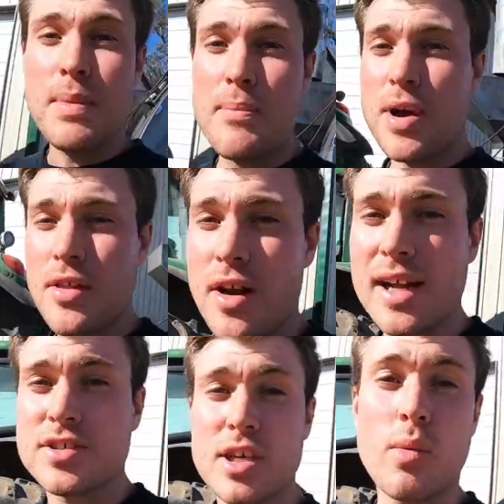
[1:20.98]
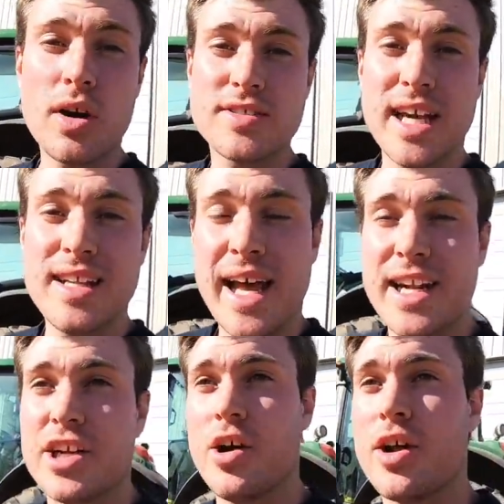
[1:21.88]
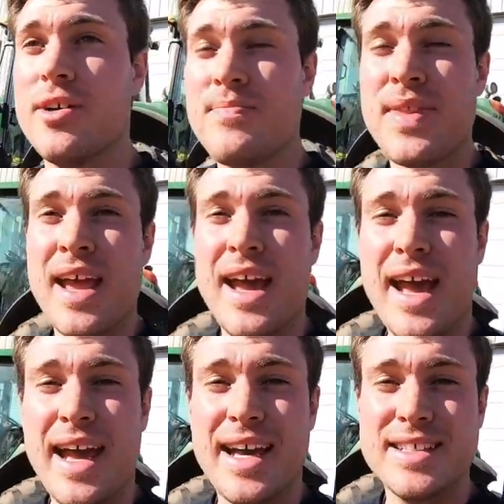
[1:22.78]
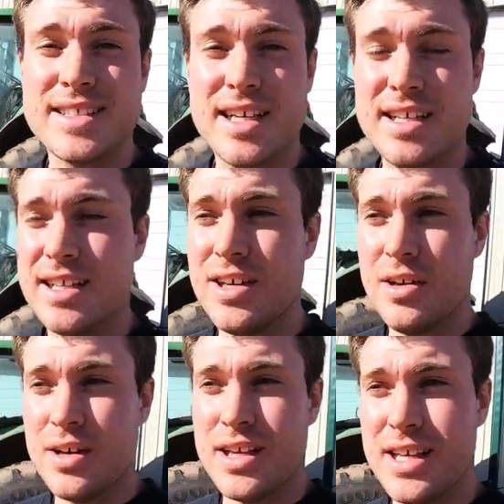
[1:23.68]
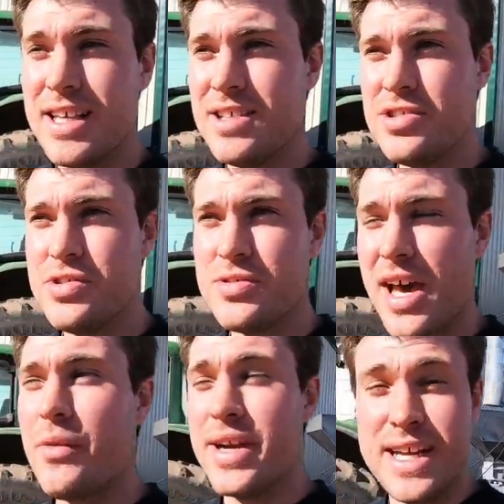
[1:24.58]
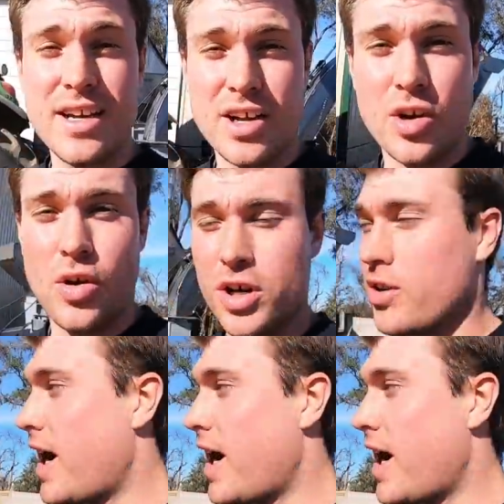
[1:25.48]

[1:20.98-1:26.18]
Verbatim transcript: and my brother actually works at Lankota, and he knew that we needed a corn